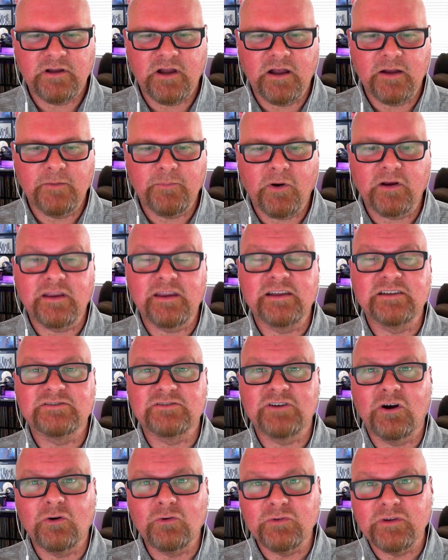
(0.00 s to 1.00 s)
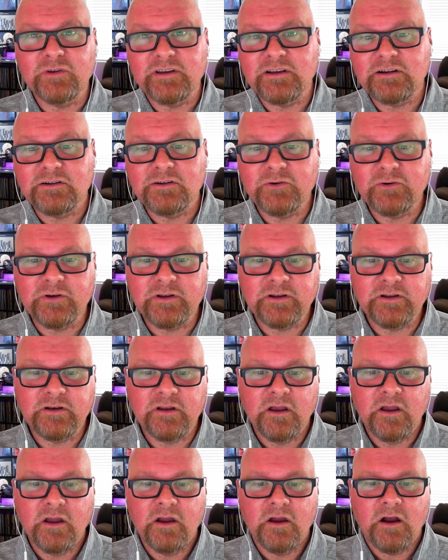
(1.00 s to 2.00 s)
Parking is only included
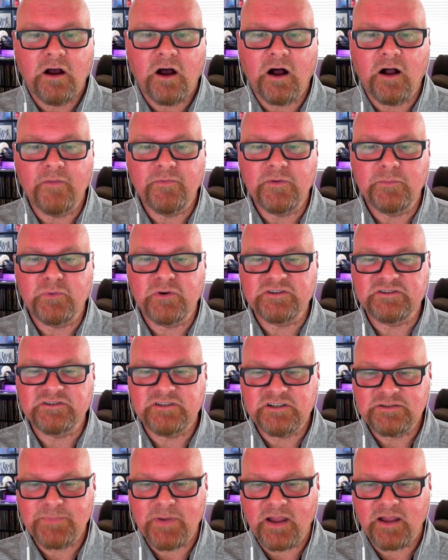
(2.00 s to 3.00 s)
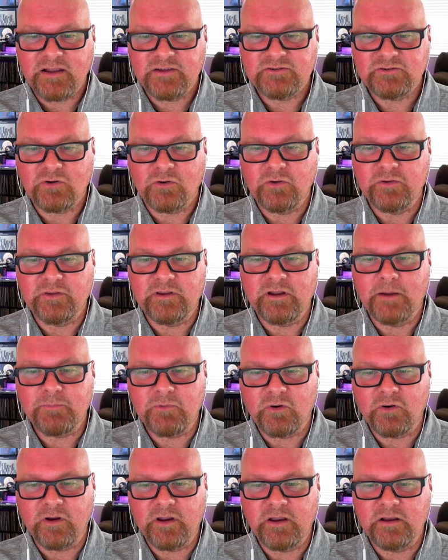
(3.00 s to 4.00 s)
on the Prestige Pass or the
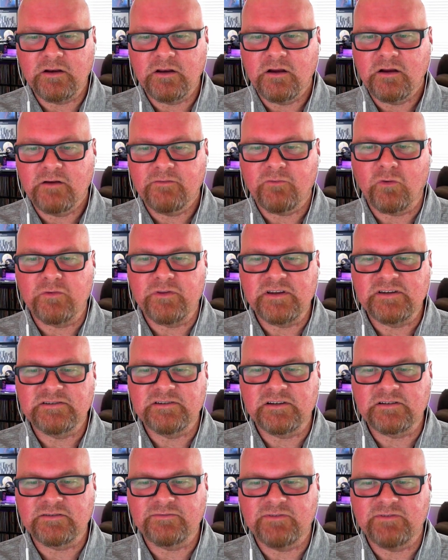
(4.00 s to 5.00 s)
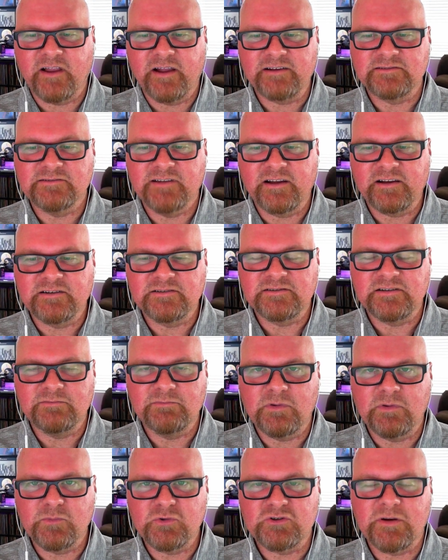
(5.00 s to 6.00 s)
upgrade for the Six Flags Legacy
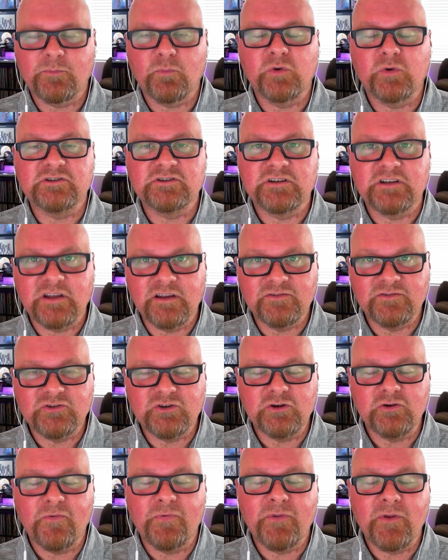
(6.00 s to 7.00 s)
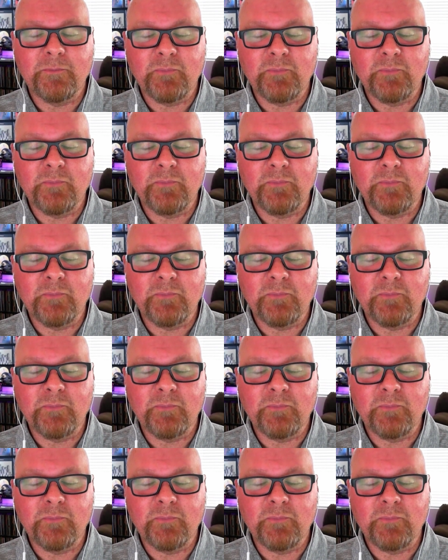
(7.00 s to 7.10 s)
membership, which gives you the